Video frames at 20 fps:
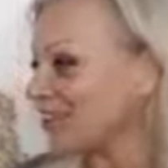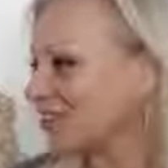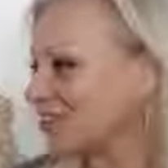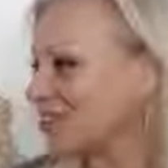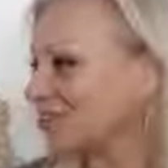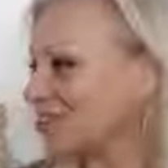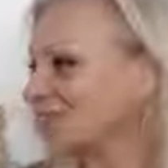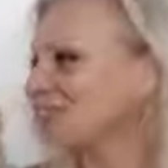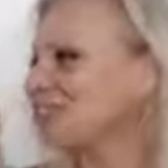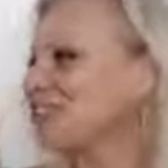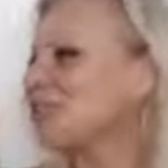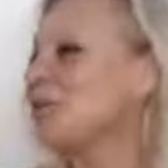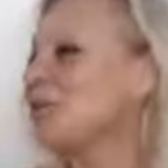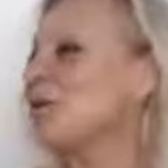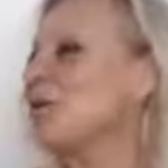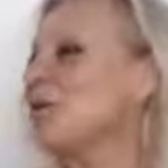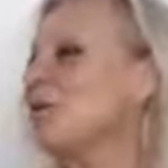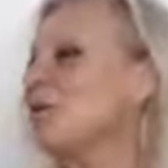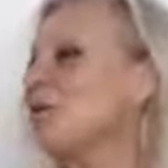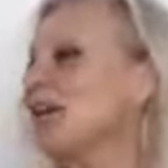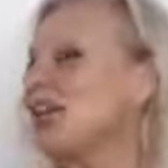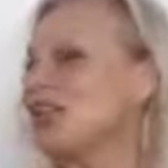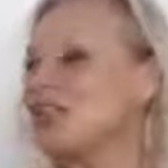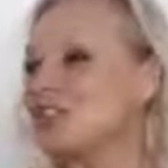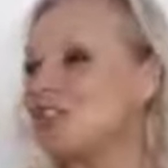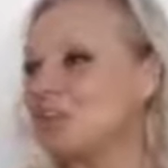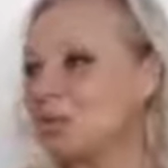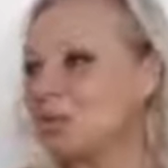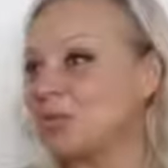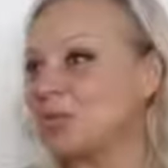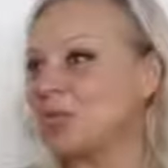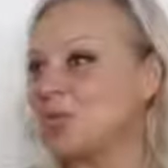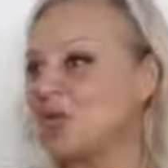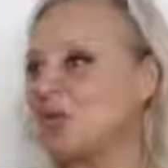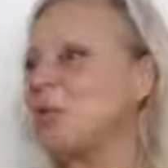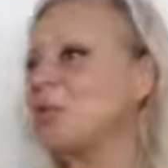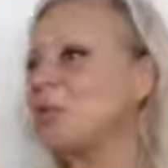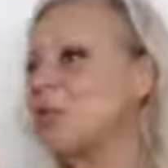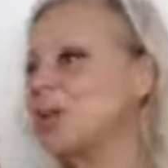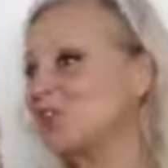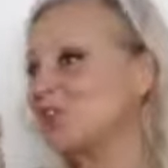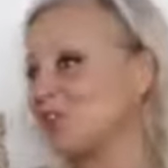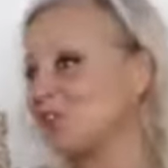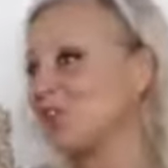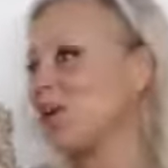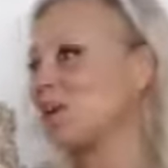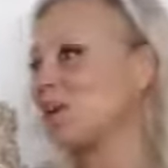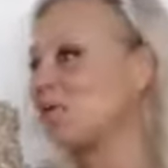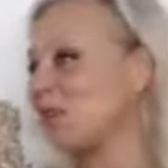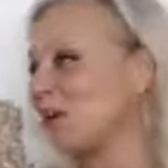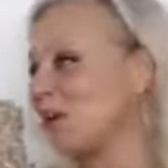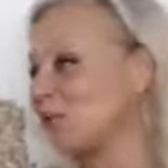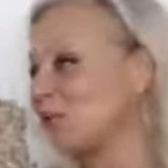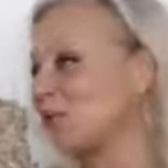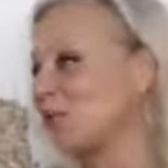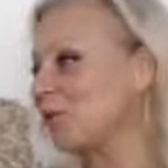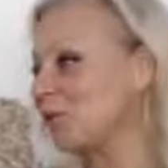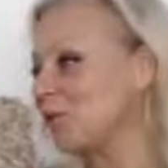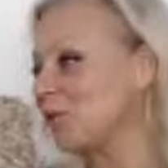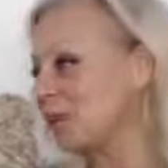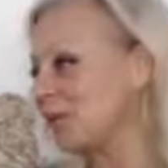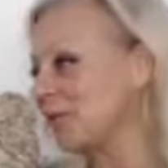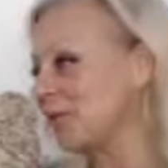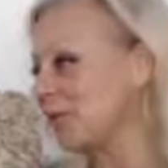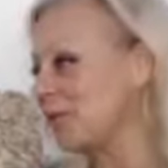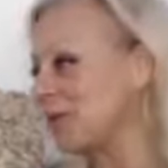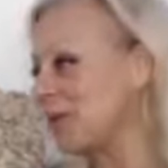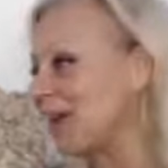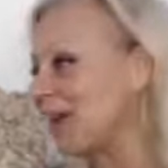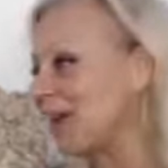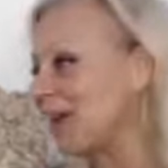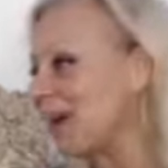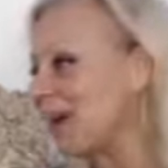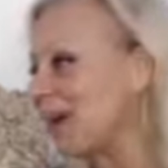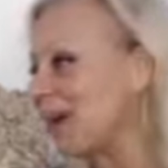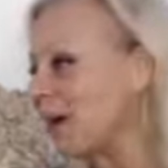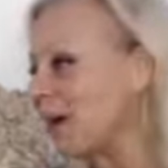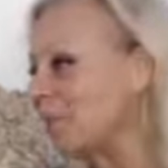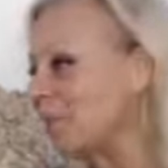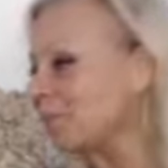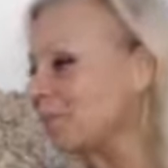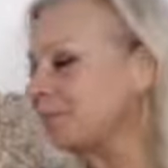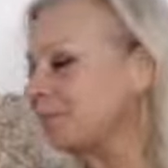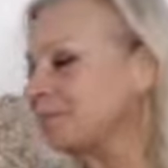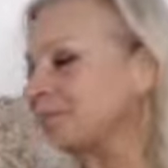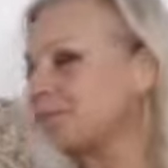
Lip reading: So in terms of going back to the I'm not good enough the way I am,